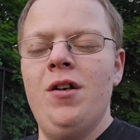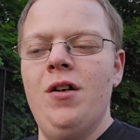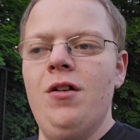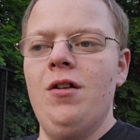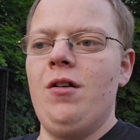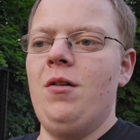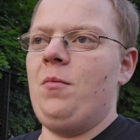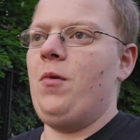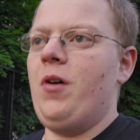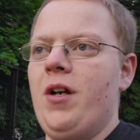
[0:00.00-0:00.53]

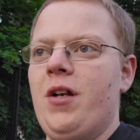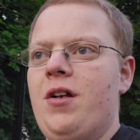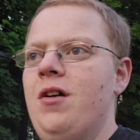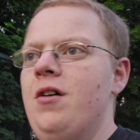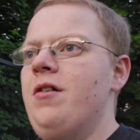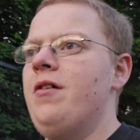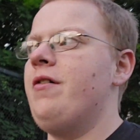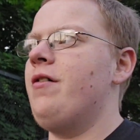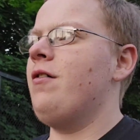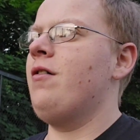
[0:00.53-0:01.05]
I'm like,
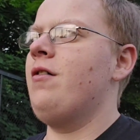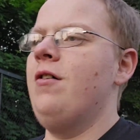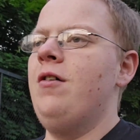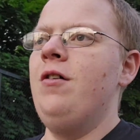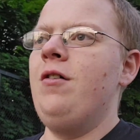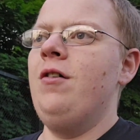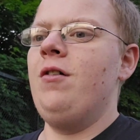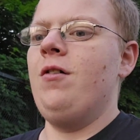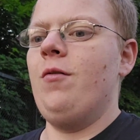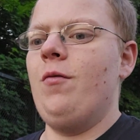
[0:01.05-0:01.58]

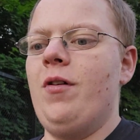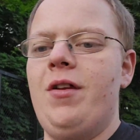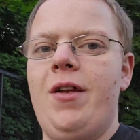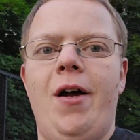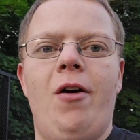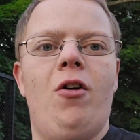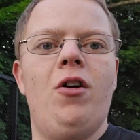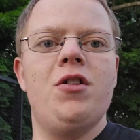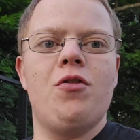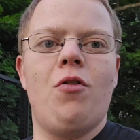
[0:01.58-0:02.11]
what the
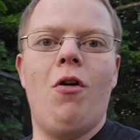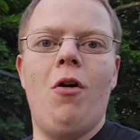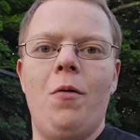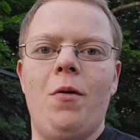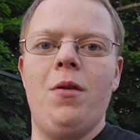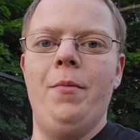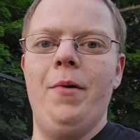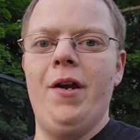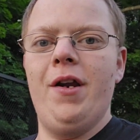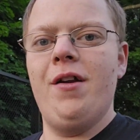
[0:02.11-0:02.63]
hell is wrong with
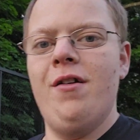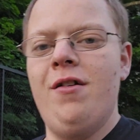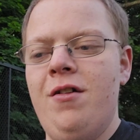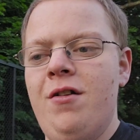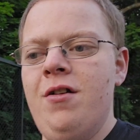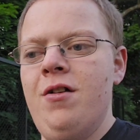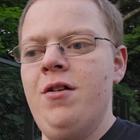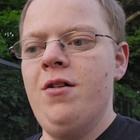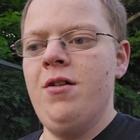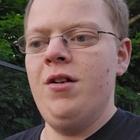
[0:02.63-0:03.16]
me?
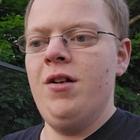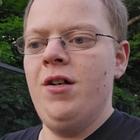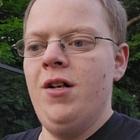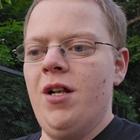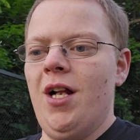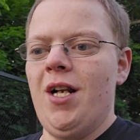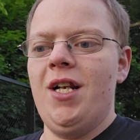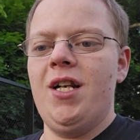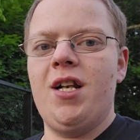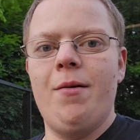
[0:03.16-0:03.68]
I
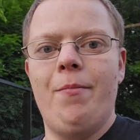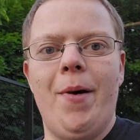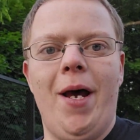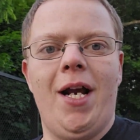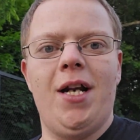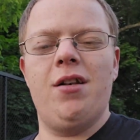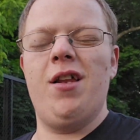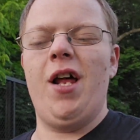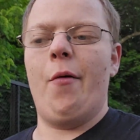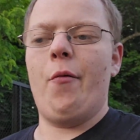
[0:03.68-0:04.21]
need to get back
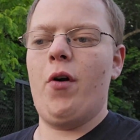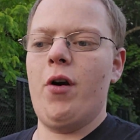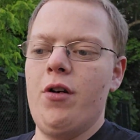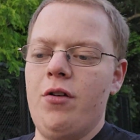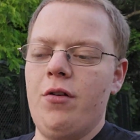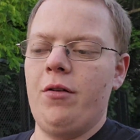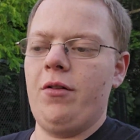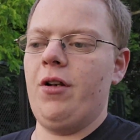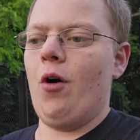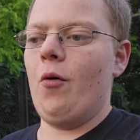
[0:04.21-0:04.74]
to that. I want to,
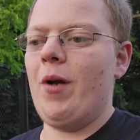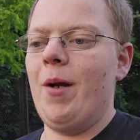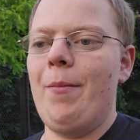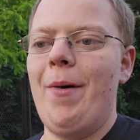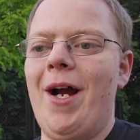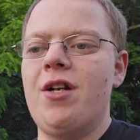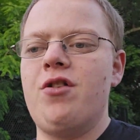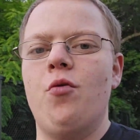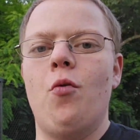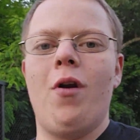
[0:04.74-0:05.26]
you know, get
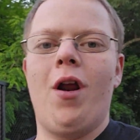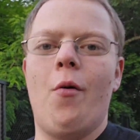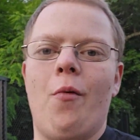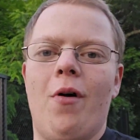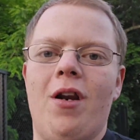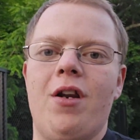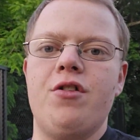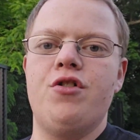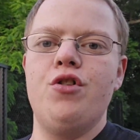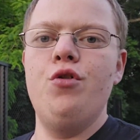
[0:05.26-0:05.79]
back to what I want
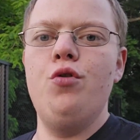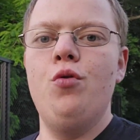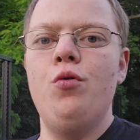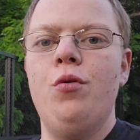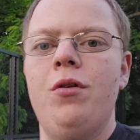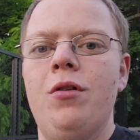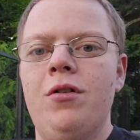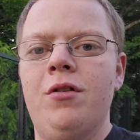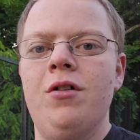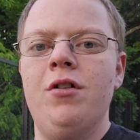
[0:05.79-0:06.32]
to do.
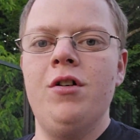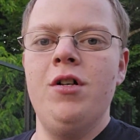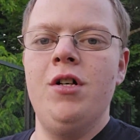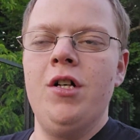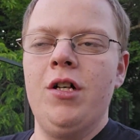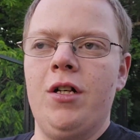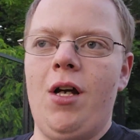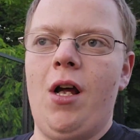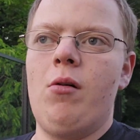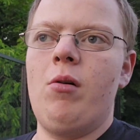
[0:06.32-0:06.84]

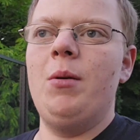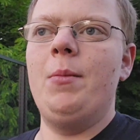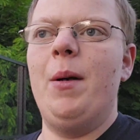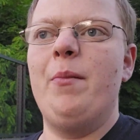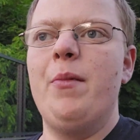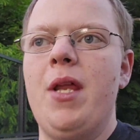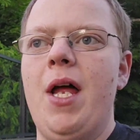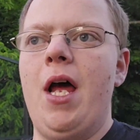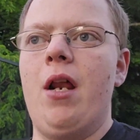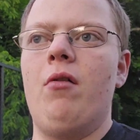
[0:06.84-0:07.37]
Gotta remember
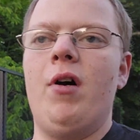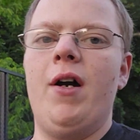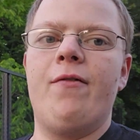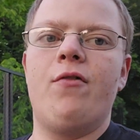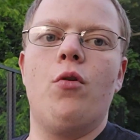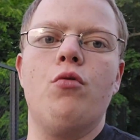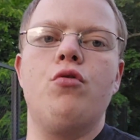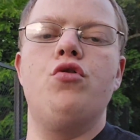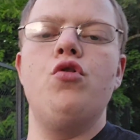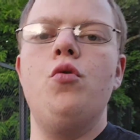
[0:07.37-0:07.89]
that in life.
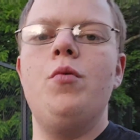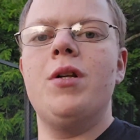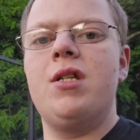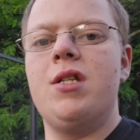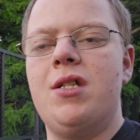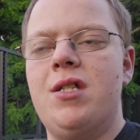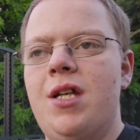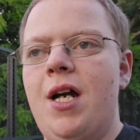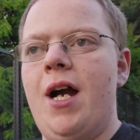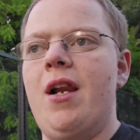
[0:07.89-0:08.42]
Don't do what
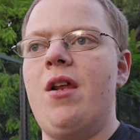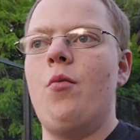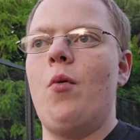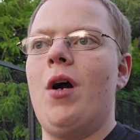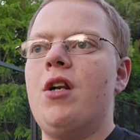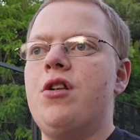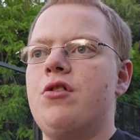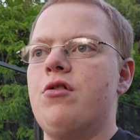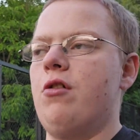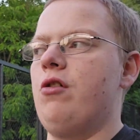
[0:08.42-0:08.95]
society
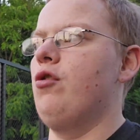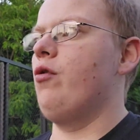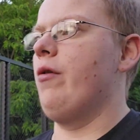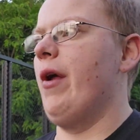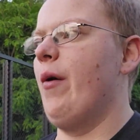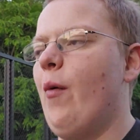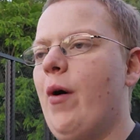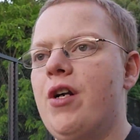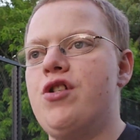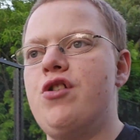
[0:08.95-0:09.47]
wants you to do. They
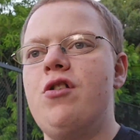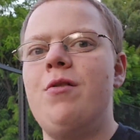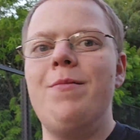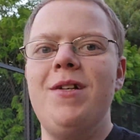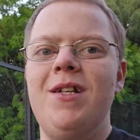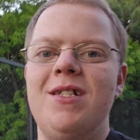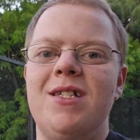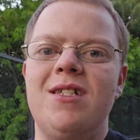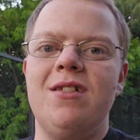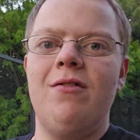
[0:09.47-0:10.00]
want you to be
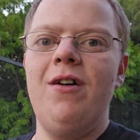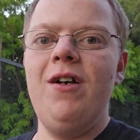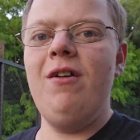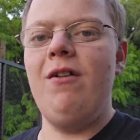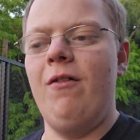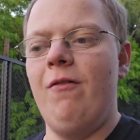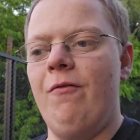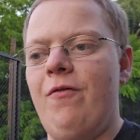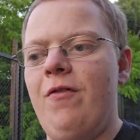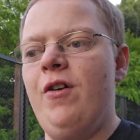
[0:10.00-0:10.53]
a
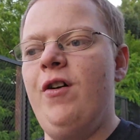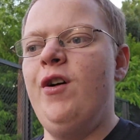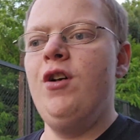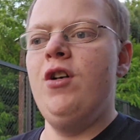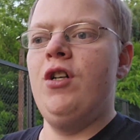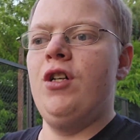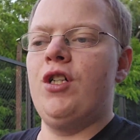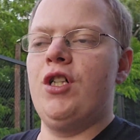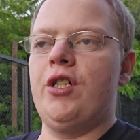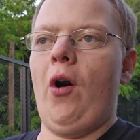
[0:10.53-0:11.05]
slave.
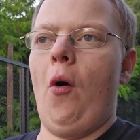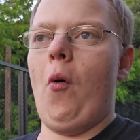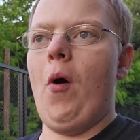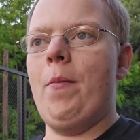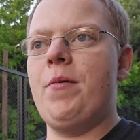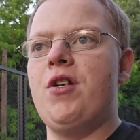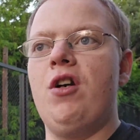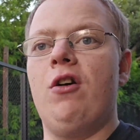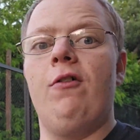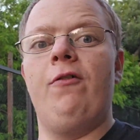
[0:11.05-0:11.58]
Show up
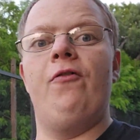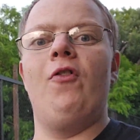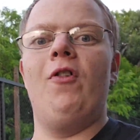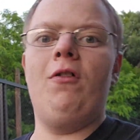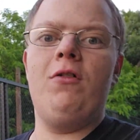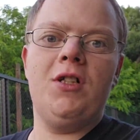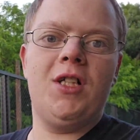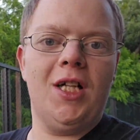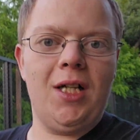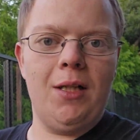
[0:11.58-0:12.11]
to your
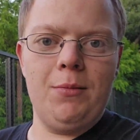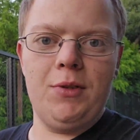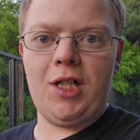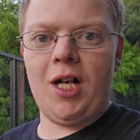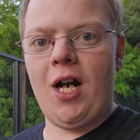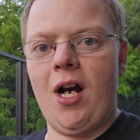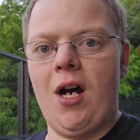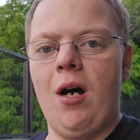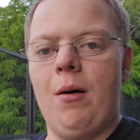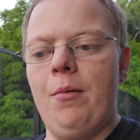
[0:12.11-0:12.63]
full-time
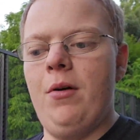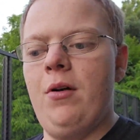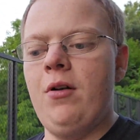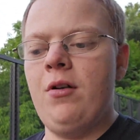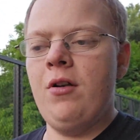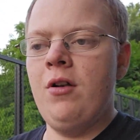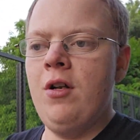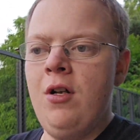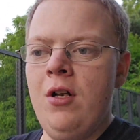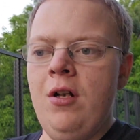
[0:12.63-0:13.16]
job.
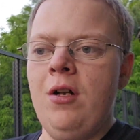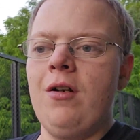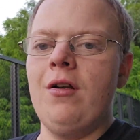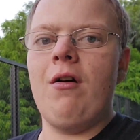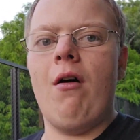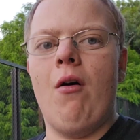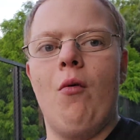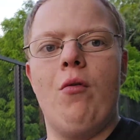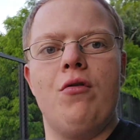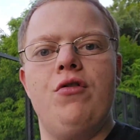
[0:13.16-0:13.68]

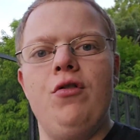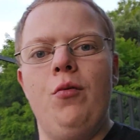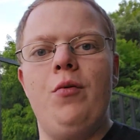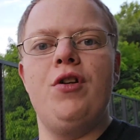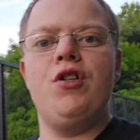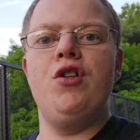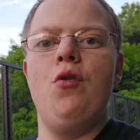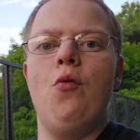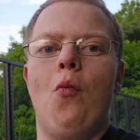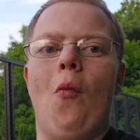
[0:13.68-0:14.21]
No, do what
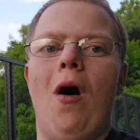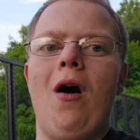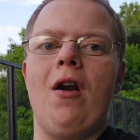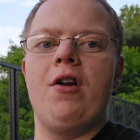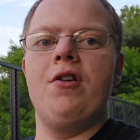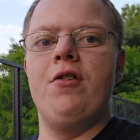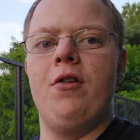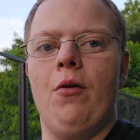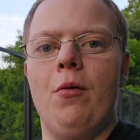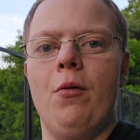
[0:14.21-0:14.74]
you want to do.